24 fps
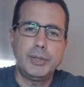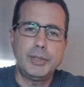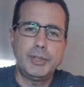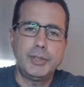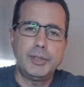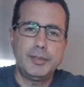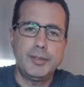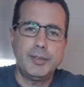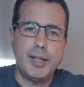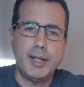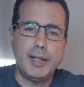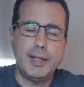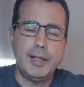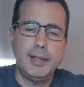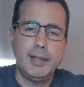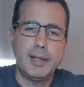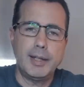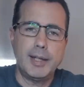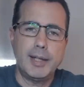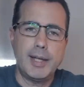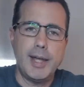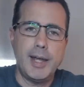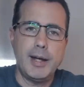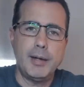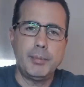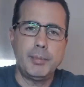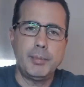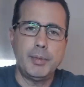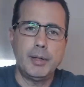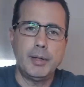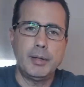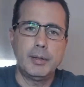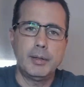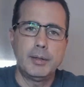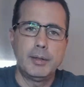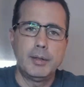is taking the
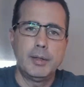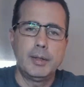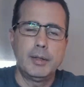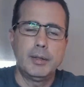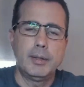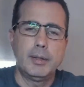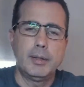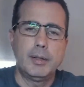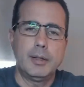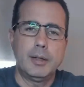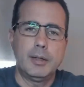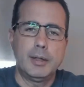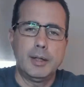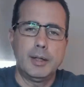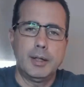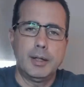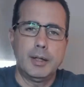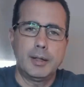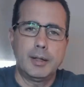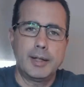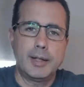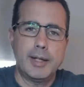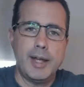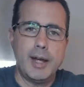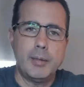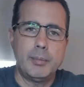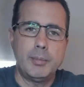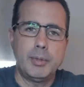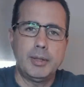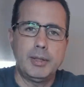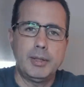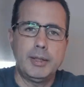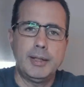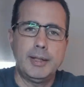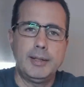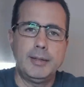camera uh, camera
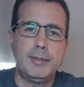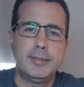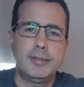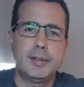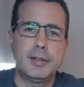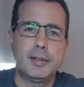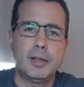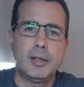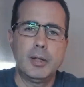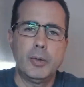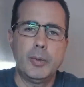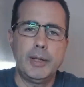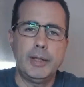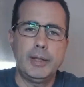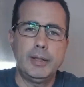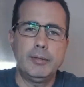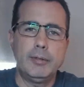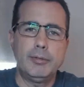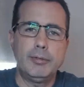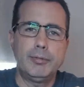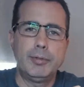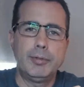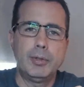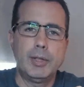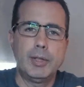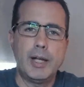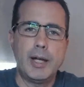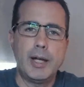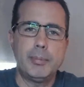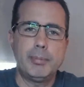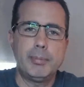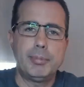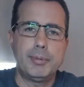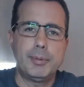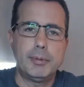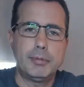lens and going full
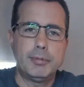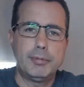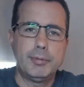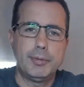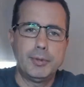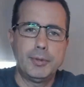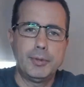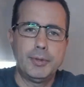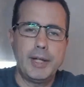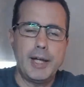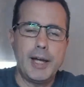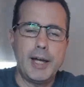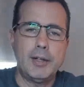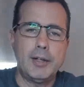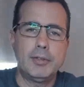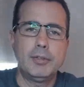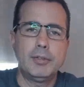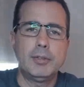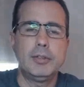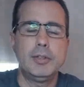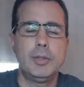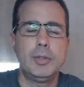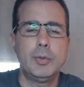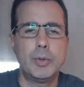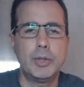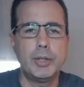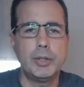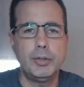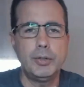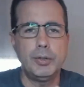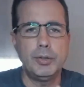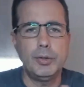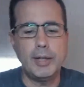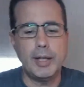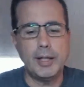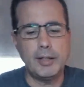up, full down. You want to
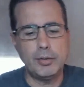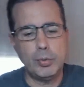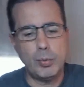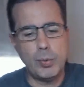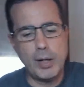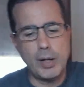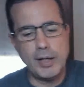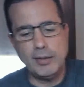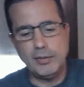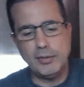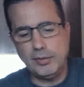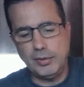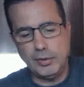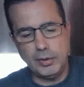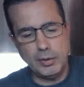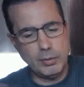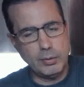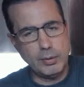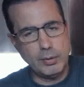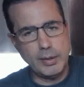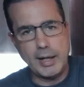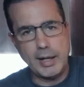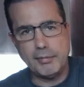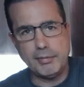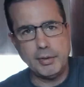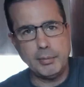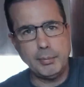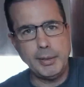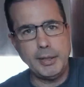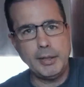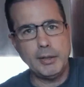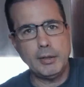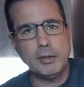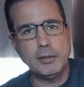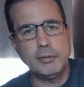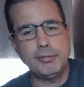do that twice. You don't have to
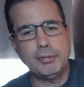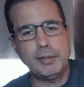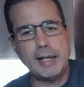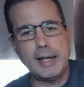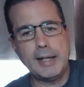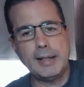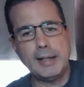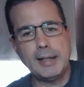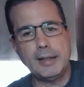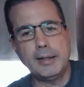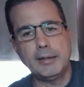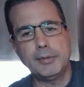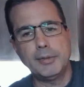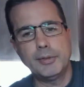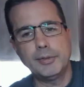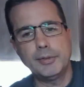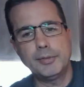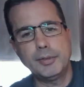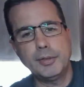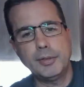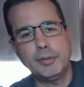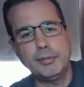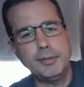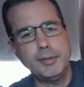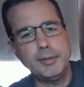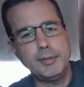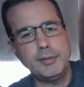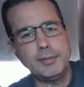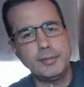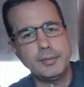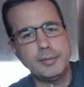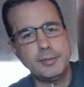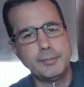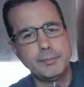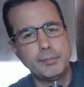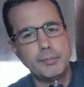be on a flat level
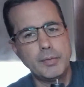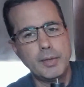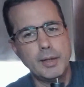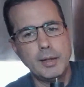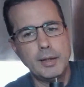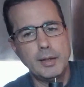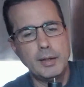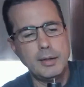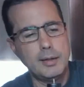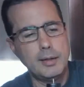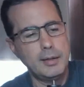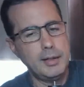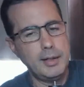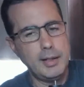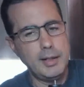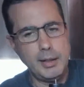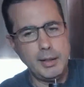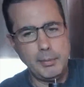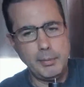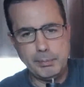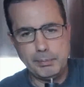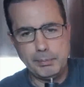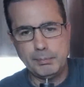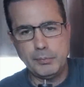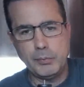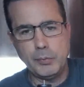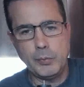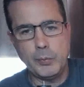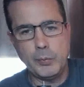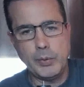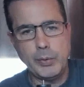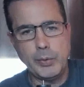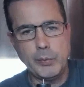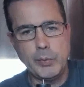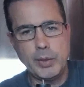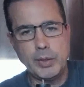surface. Keep,
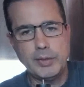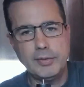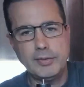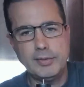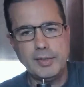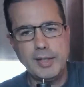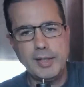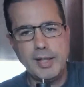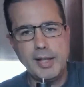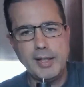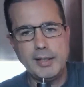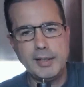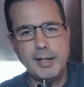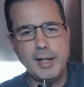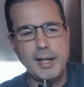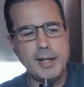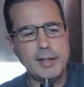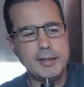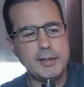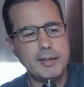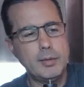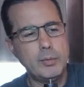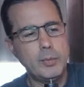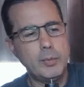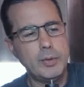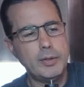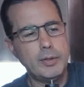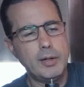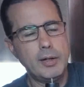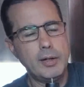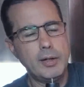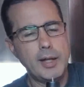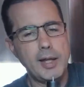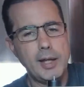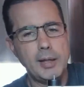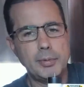we want to stay connected with our
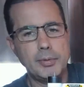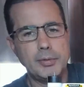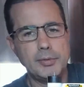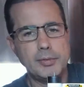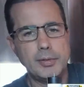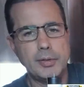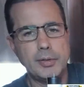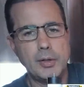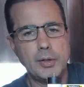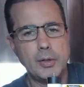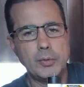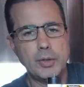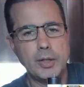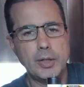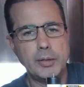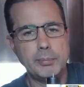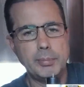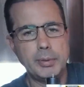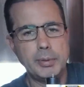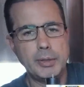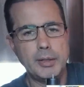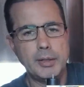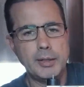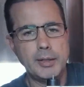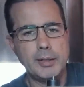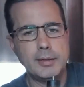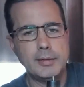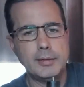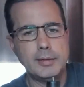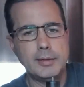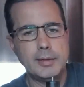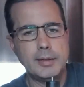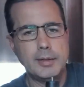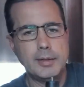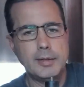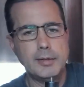cable, so don't unplug it.
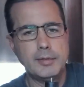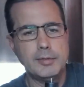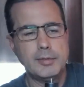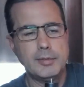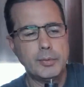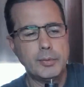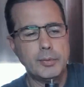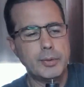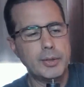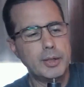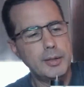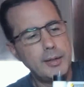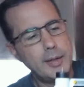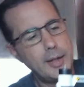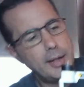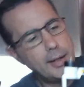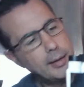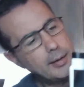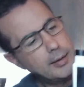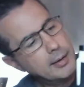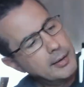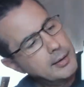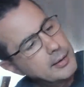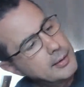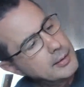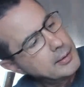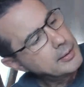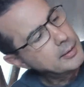So we're going to take the